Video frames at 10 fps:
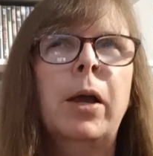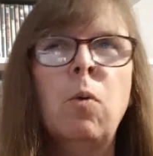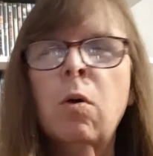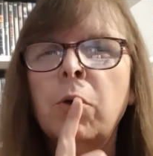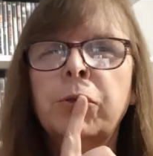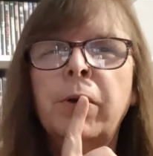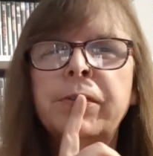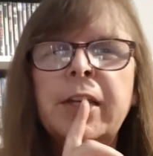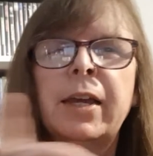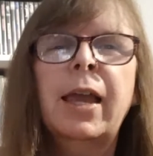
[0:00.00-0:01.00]
won't go
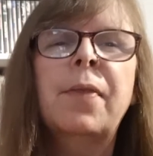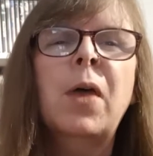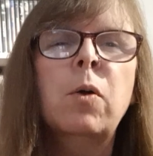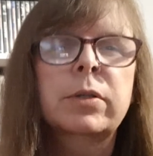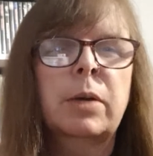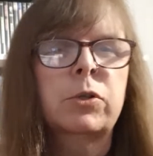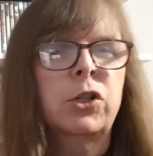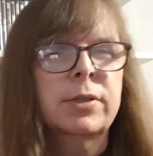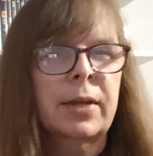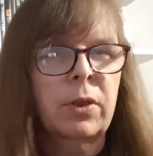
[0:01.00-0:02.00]
thrifting again though, because I was
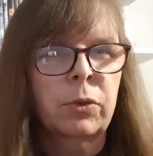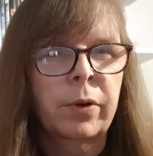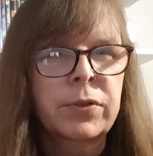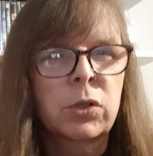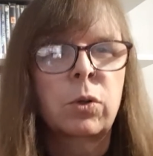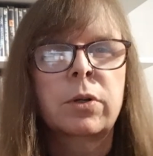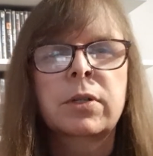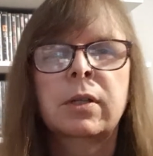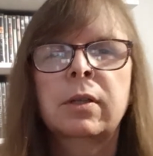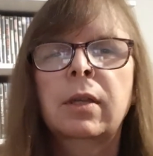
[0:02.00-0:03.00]
just at the thrift stores
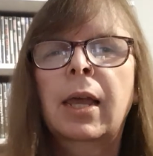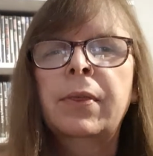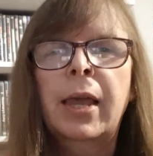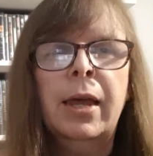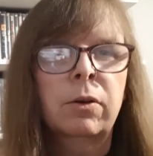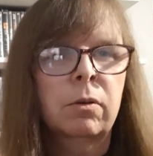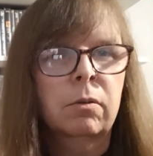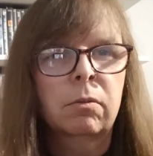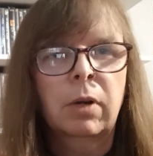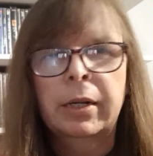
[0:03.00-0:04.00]
and they
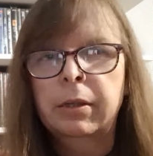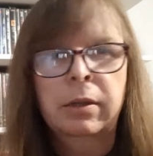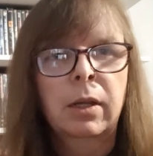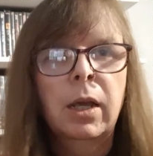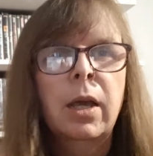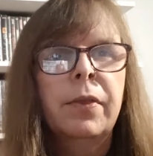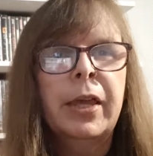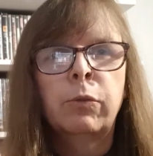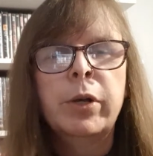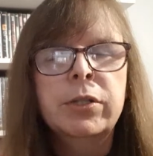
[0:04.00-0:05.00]

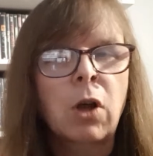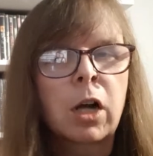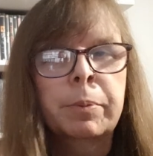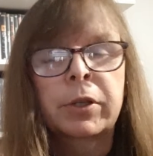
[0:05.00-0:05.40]
had restocked,